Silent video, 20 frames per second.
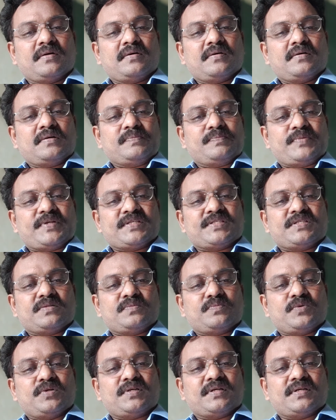pressed
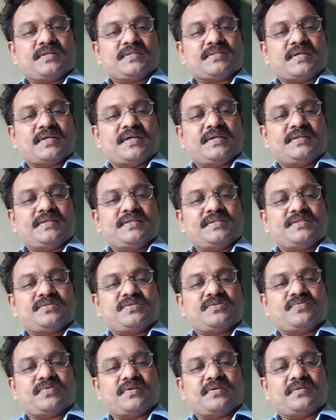political scientists
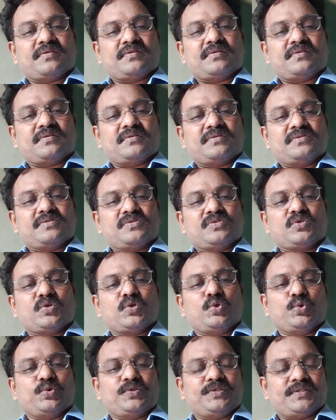for
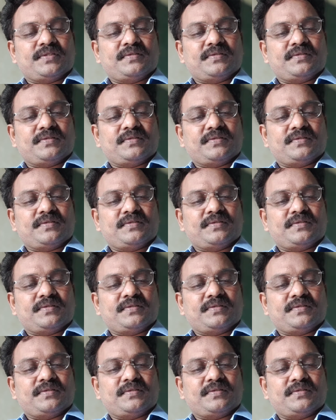solution.